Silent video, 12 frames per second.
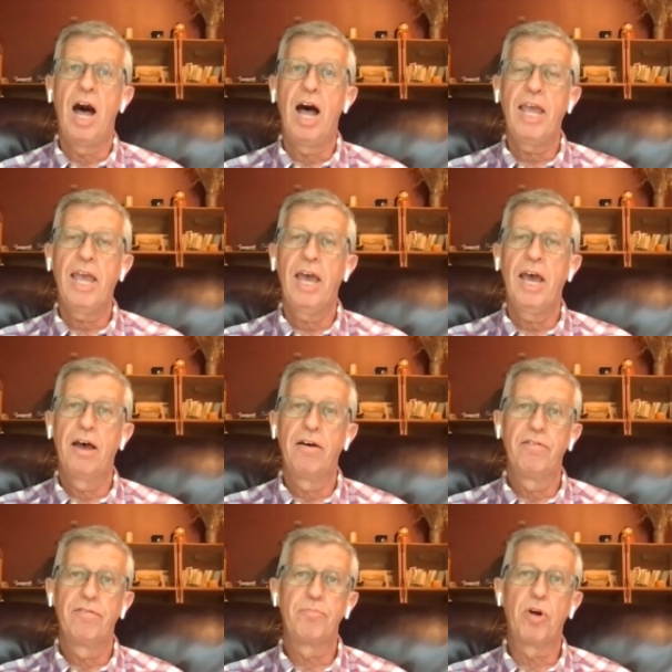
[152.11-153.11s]
I
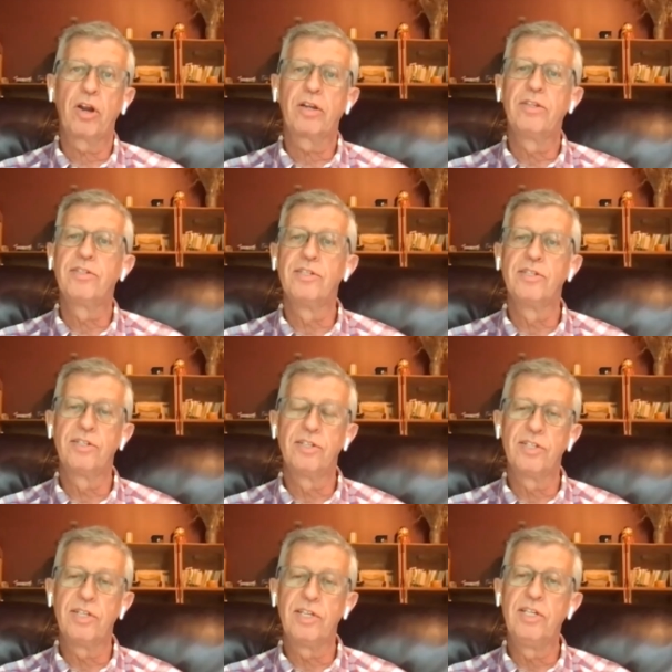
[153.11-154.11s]
have Parkinson's
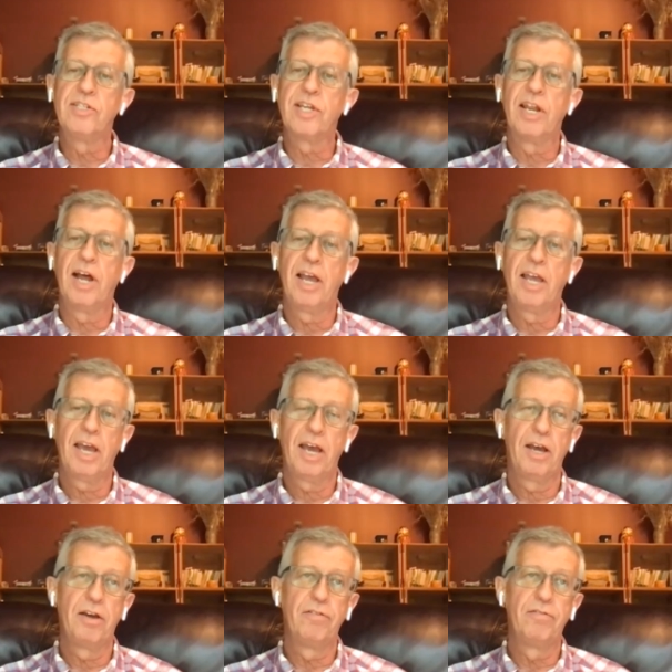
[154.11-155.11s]
disease and I
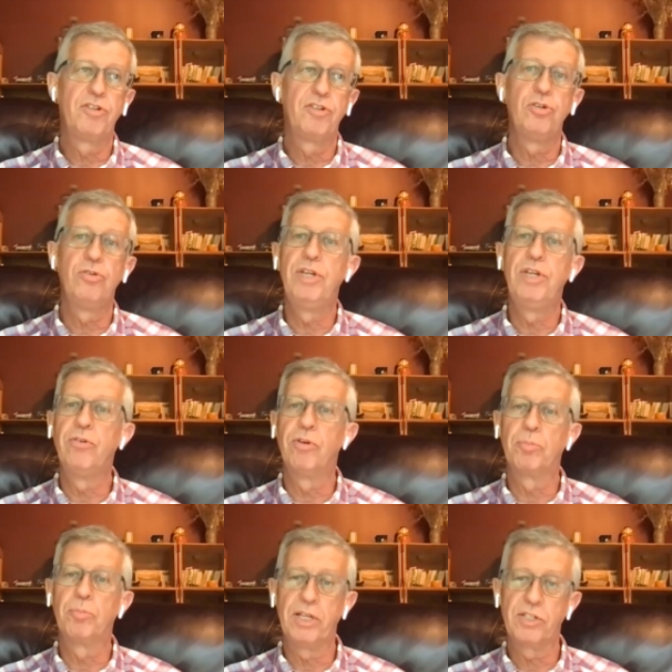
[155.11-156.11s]
have two knee
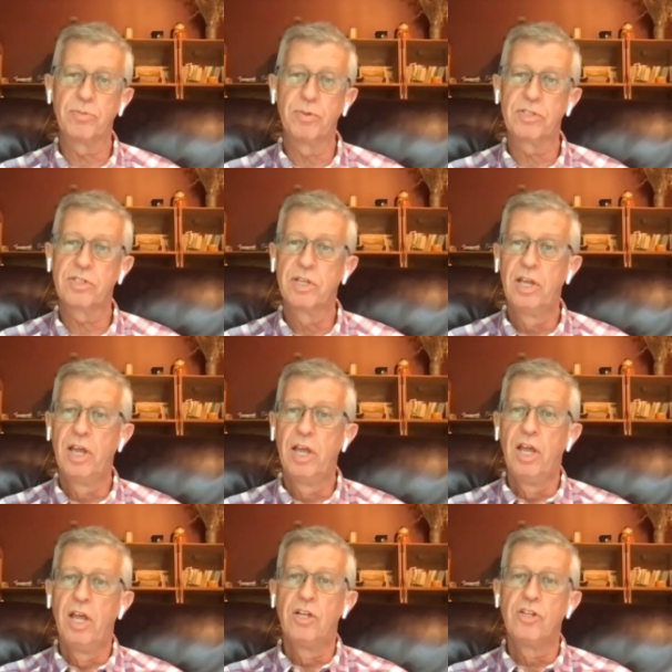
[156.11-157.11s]
replacements.
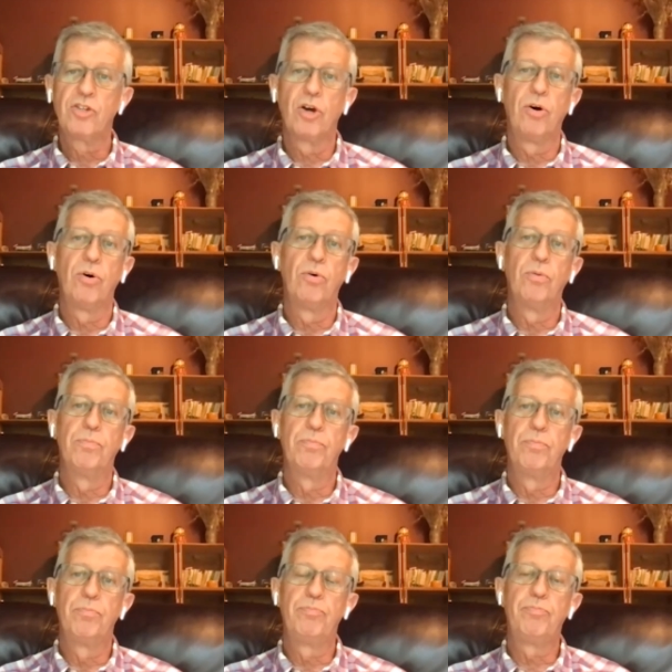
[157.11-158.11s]
Oh, wow. So
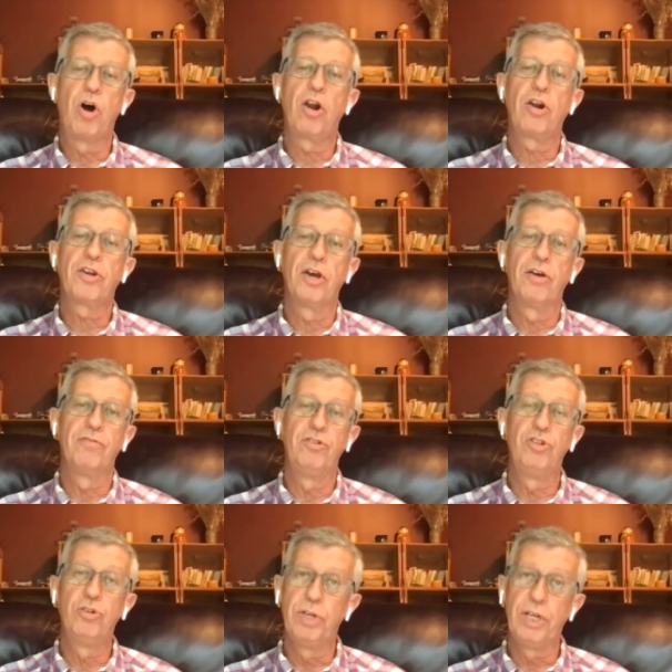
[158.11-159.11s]
part
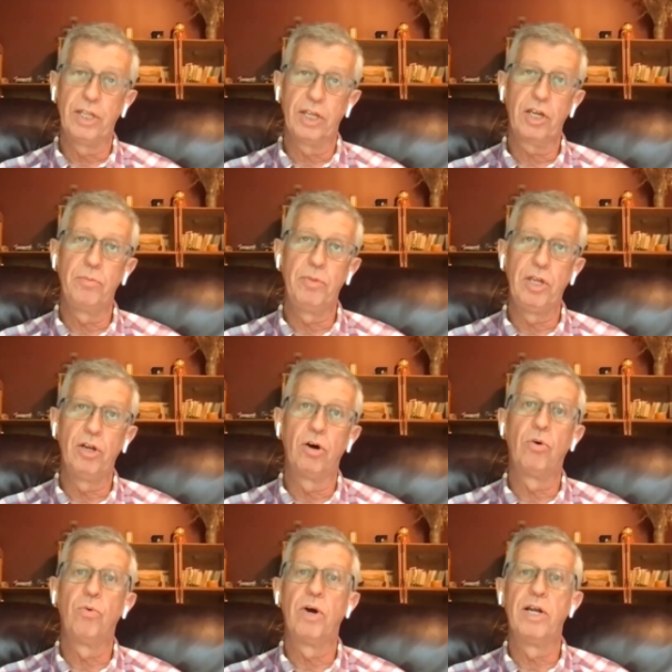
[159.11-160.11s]
of doing the
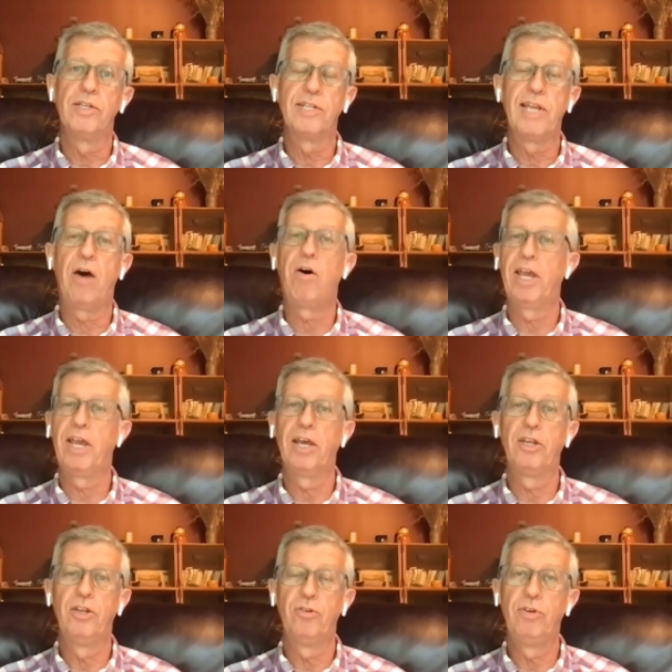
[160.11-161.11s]
Camino was now I
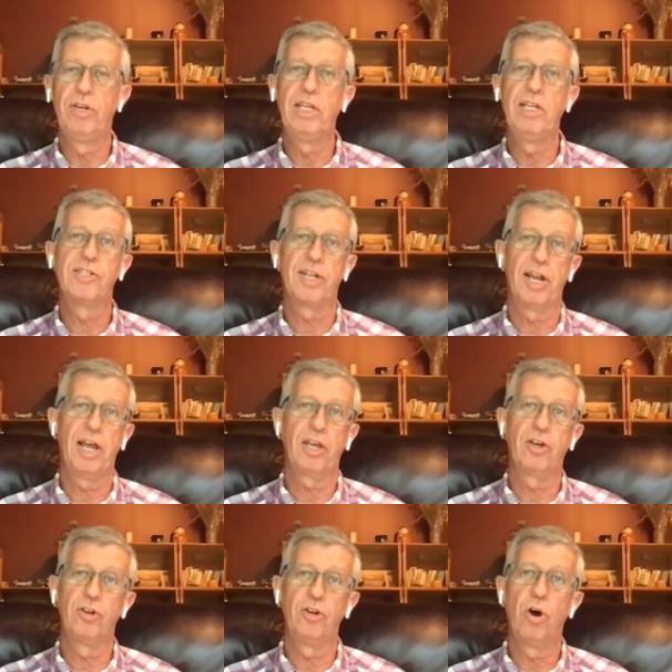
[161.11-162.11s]
had new knees and I
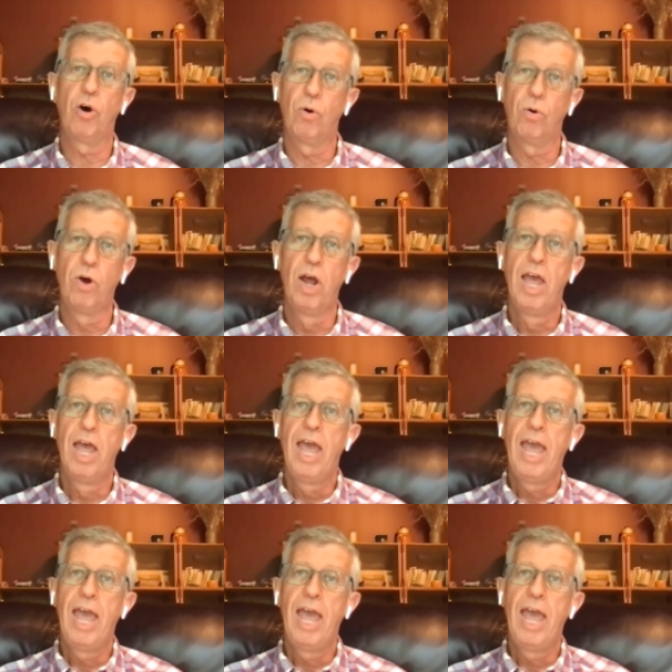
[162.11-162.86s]
could go